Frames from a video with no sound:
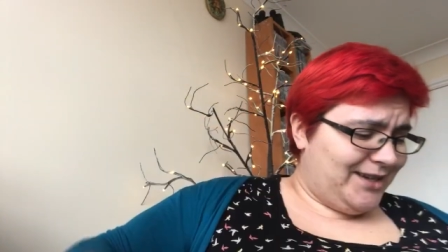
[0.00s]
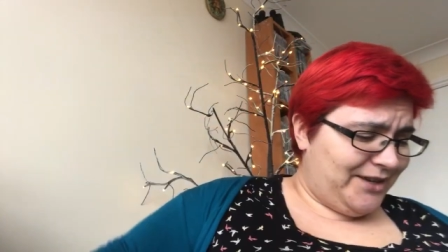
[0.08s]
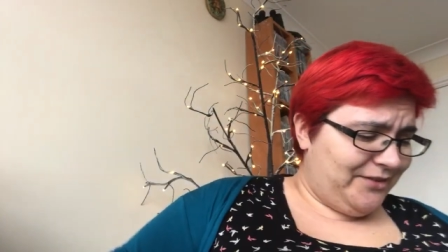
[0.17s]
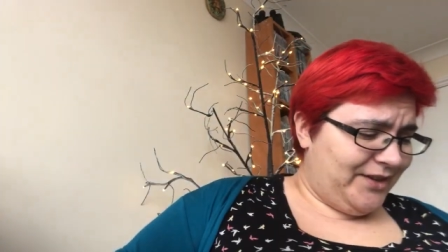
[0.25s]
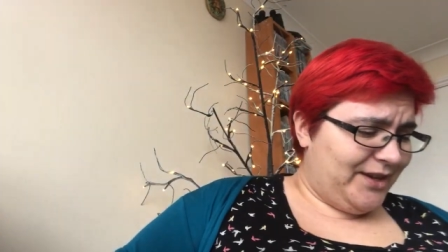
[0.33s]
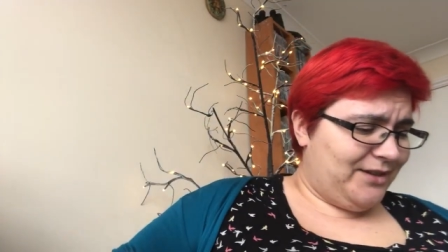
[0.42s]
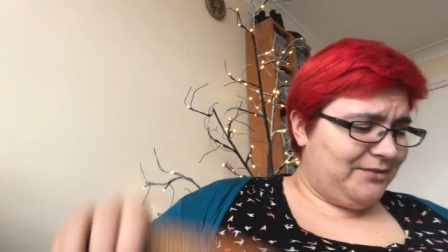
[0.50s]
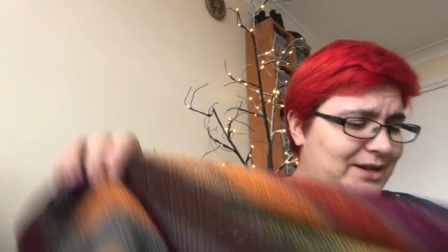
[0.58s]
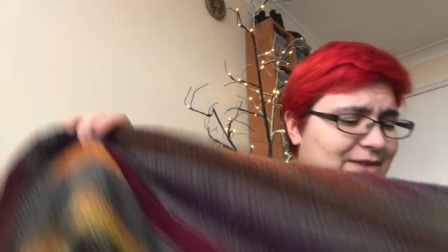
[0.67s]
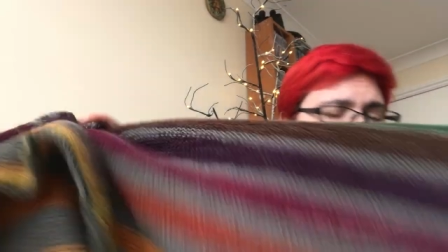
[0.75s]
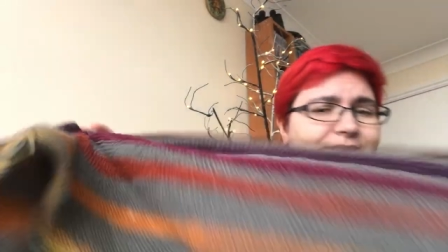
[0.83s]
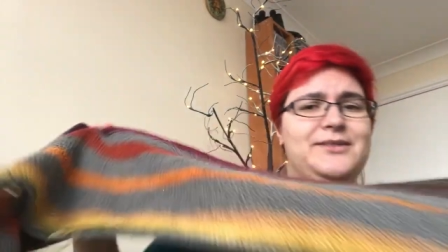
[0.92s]
I think I'm
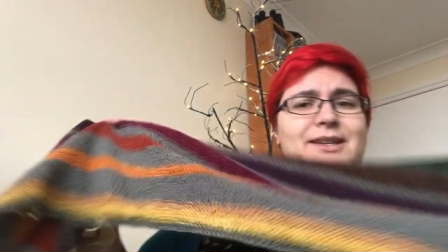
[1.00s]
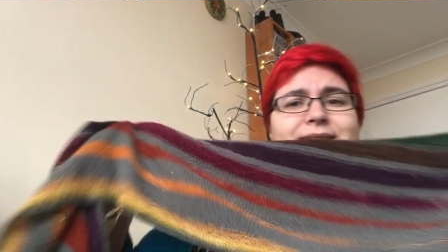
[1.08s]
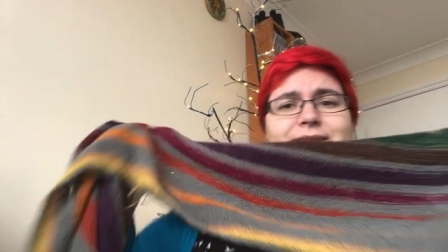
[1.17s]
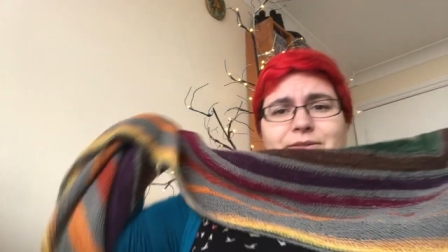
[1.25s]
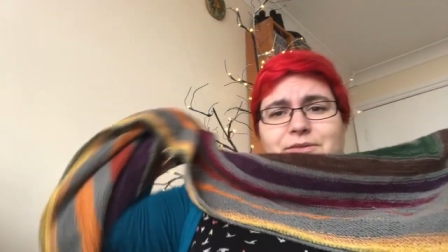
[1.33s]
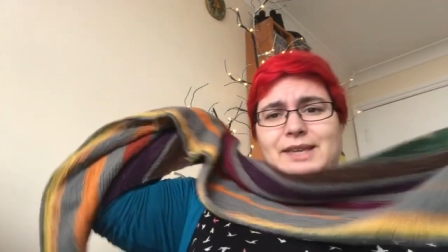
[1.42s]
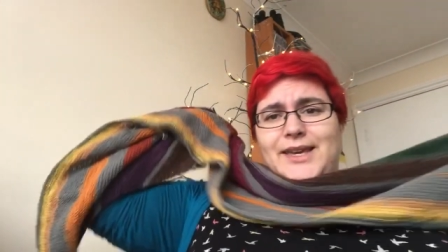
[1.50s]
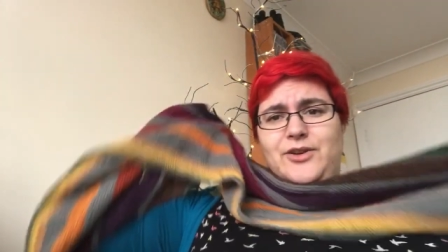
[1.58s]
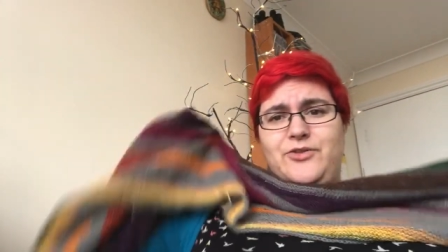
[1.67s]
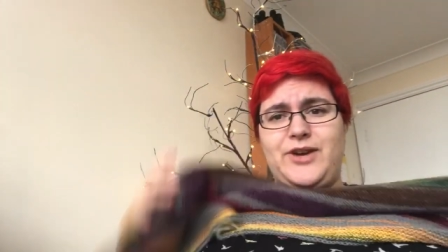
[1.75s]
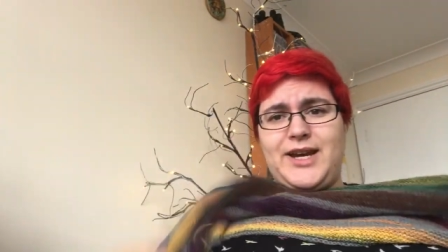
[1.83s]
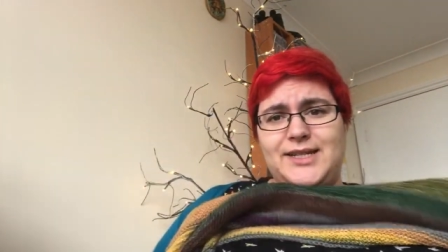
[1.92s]
gonna have to get sort of get
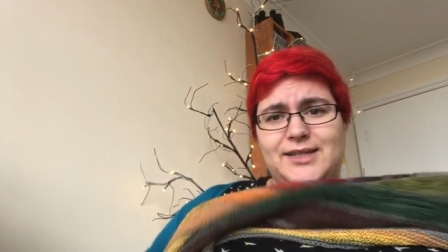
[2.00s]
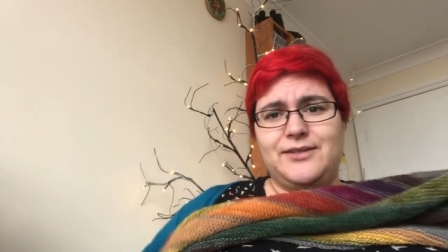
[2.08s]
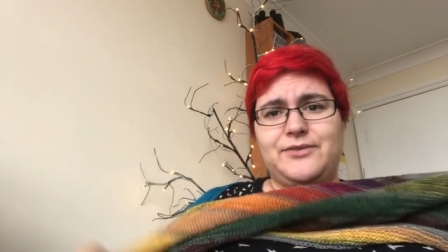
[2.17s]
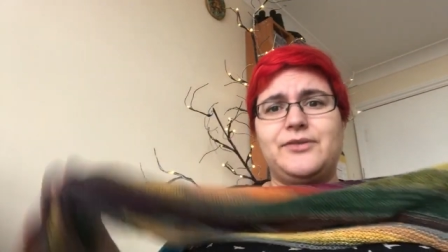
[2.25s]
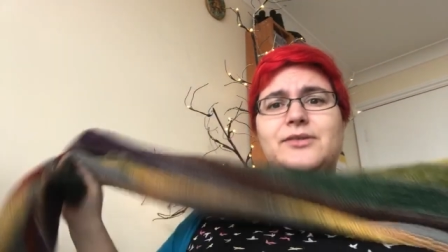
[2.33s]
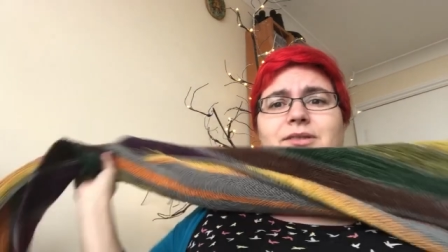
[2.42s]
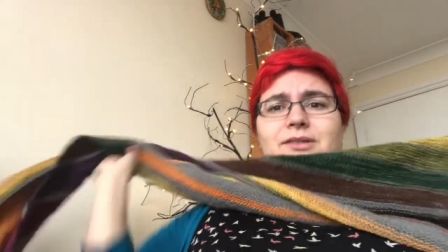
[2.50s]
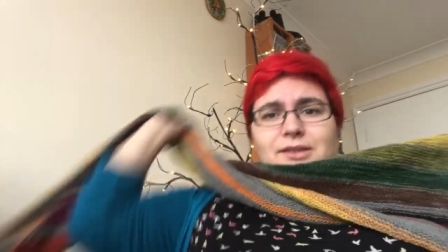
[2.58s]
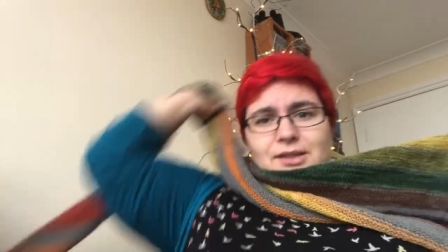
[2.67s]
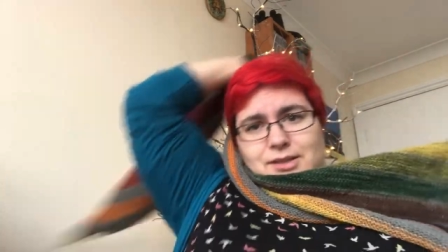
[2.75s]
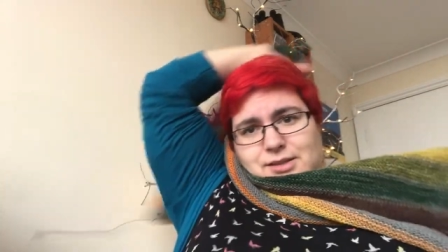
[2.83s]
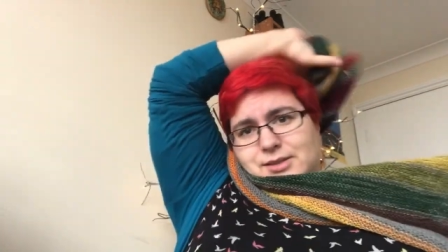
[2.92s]
creative
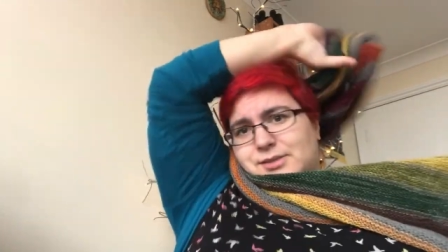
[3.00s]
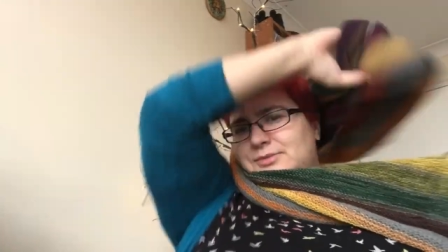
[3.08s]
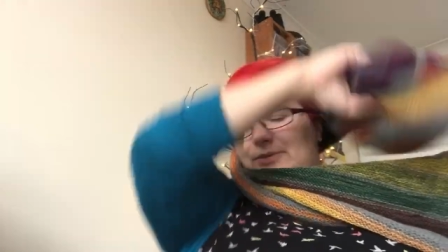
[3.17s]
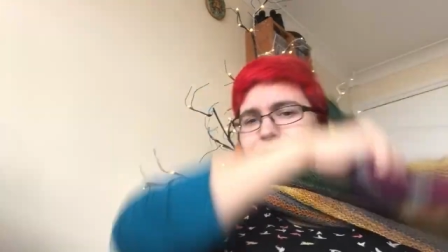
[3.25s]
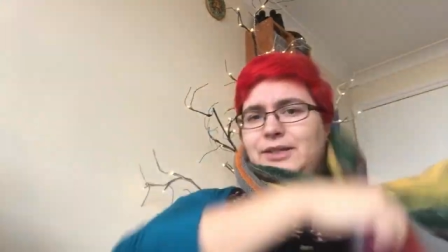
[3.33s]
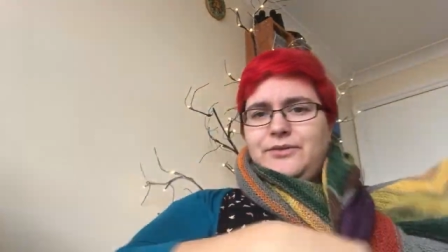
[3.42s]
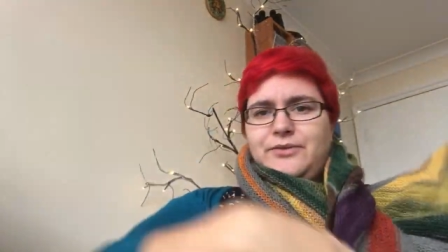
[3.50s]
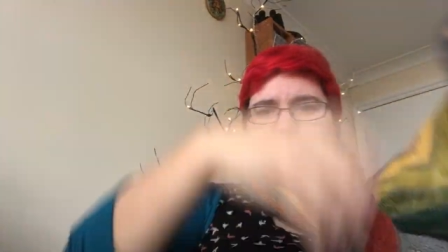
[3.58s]
with.